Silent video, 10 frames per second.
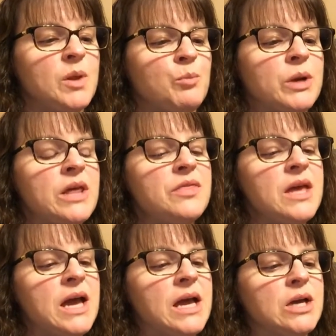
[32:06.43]
But I
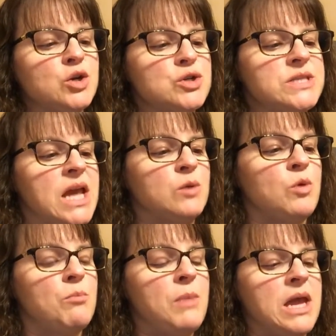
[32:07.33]
think I understand
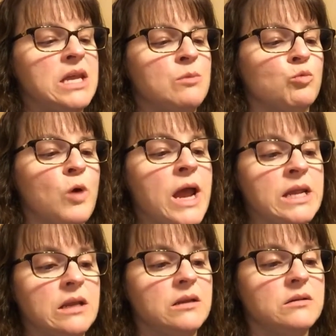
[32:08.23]
what made him write
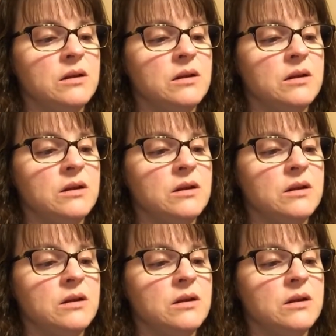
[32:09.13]
it.